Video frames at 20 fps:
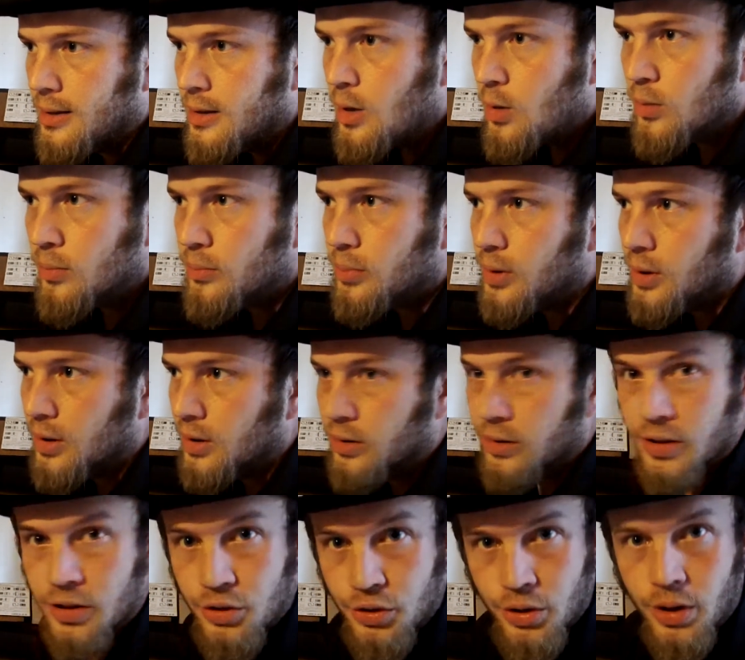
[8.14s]
notebook
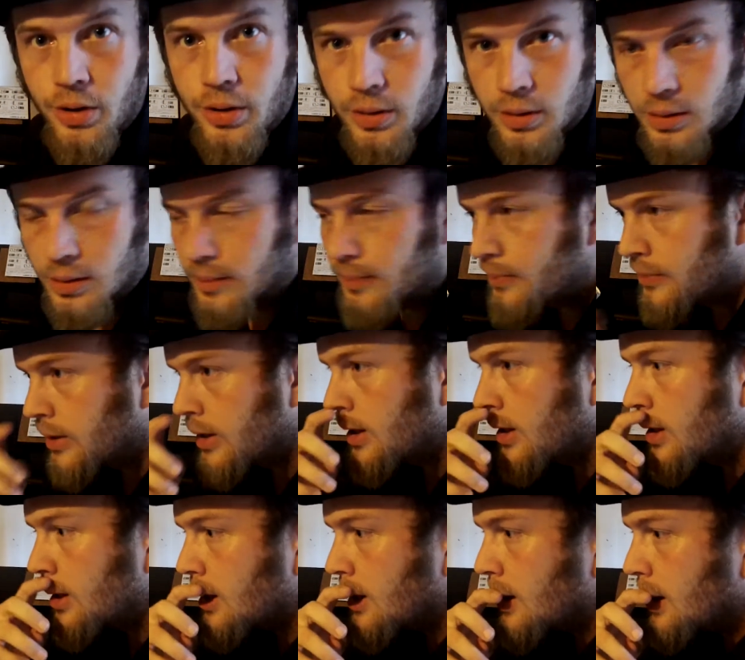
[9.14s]
or a journal.
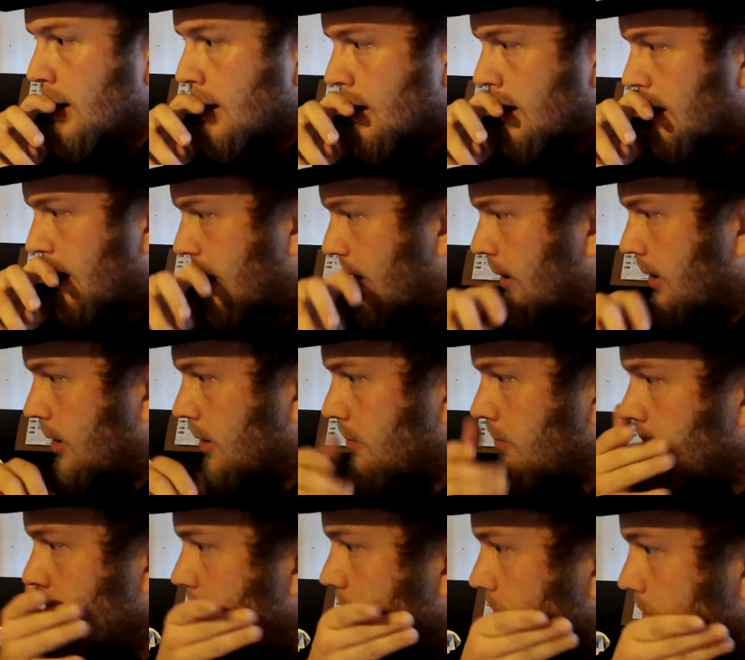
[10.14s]

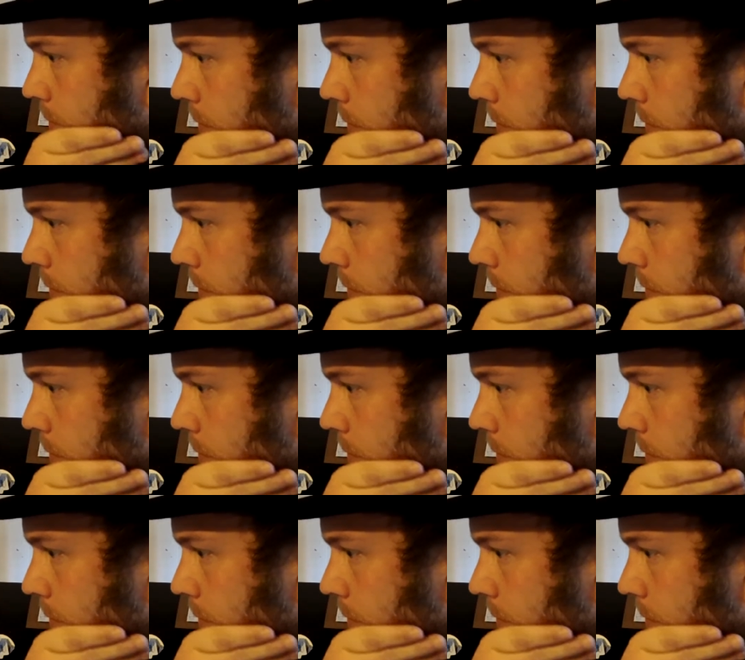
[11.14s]
Now